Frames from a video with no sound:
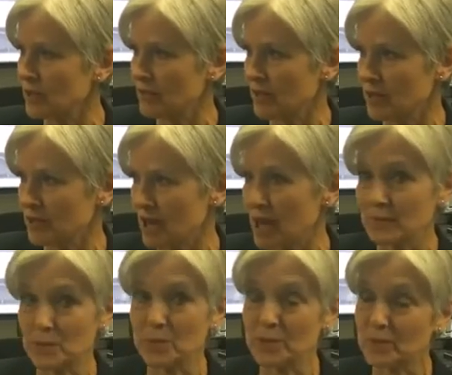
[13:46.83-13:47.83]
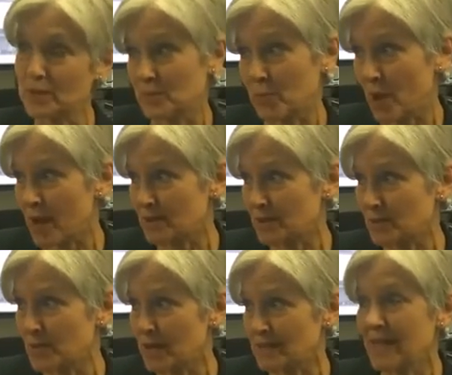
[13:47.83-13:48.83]
of our jobs, which was brought
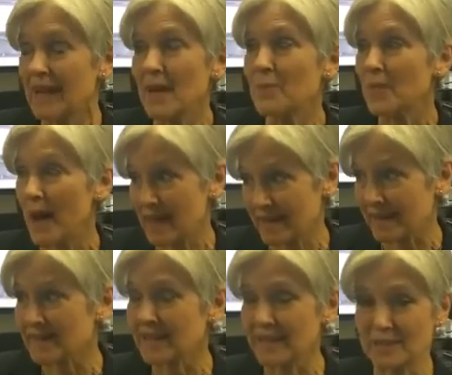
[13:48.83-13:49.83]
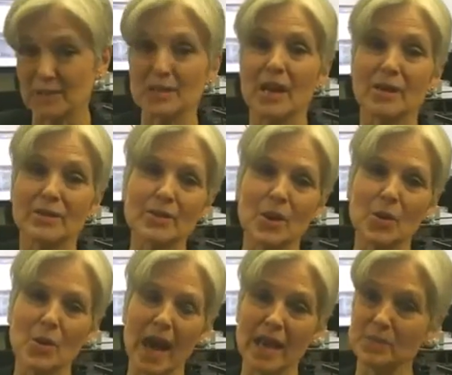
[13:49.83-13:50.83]
to us by the Clintons.
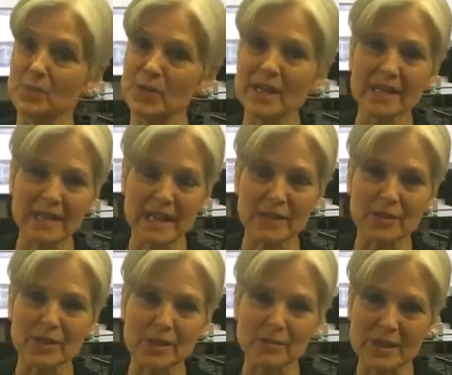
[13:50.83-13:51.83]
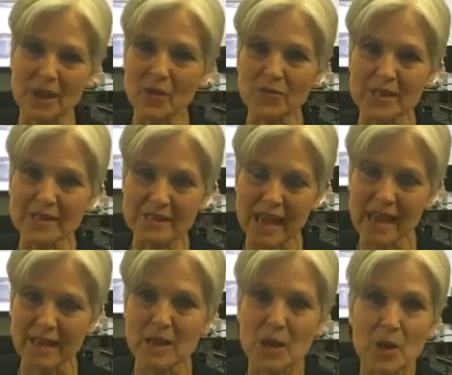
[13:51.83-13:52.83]
So, as Bernie Sanders himself has
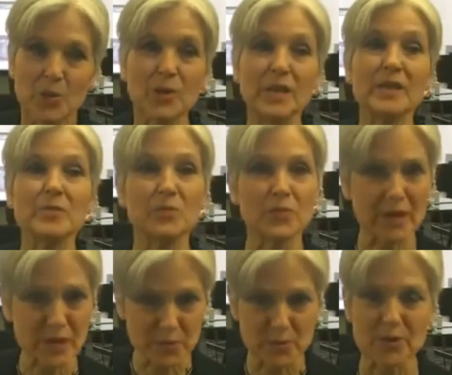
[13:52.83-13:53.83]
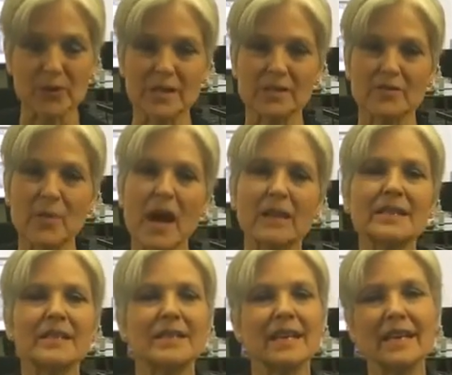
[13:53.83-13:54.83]
said, we need real progressive
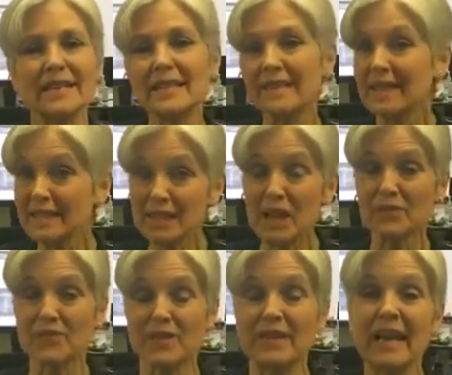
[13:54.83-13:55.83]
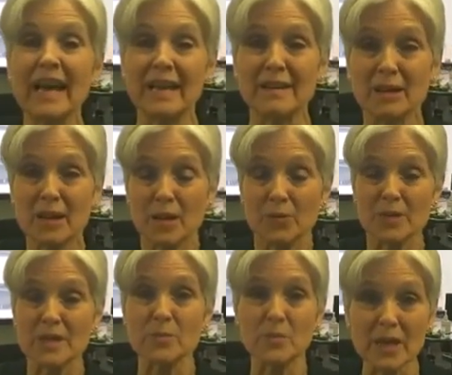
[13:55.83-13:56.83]
policies. And I'd say let's not forget what
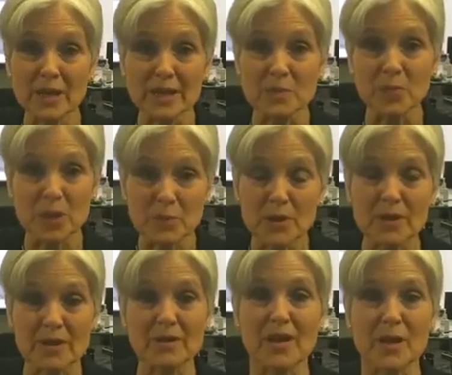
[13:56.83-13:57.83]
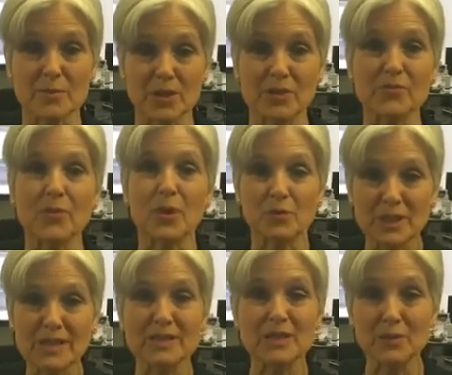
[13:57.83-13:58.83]
the American people are clamoring for,
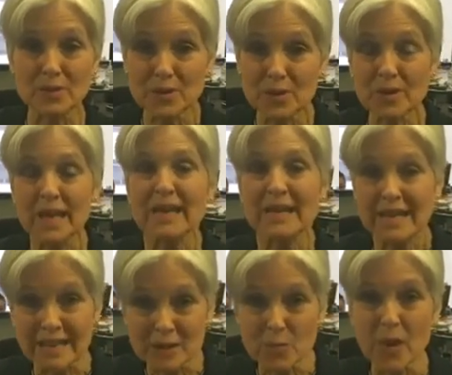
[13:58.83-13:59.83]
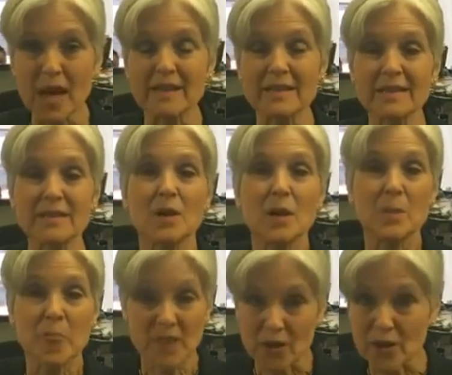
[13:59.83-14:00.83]
which is a new, independent,
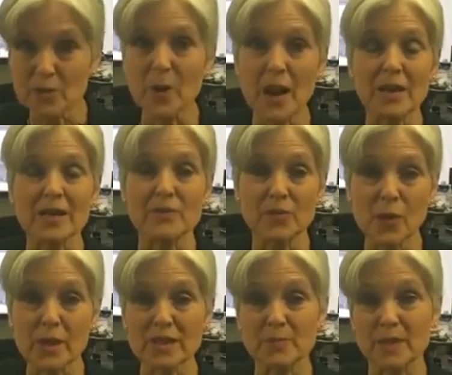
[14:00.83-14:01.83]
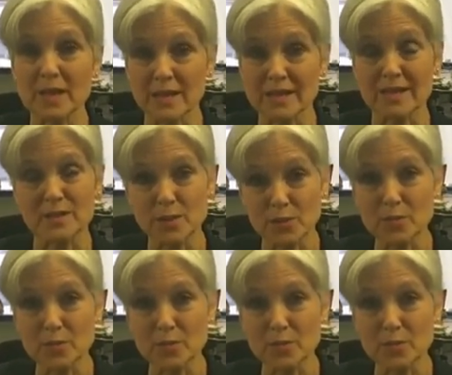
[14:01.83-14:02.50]
third-party voice, because the 2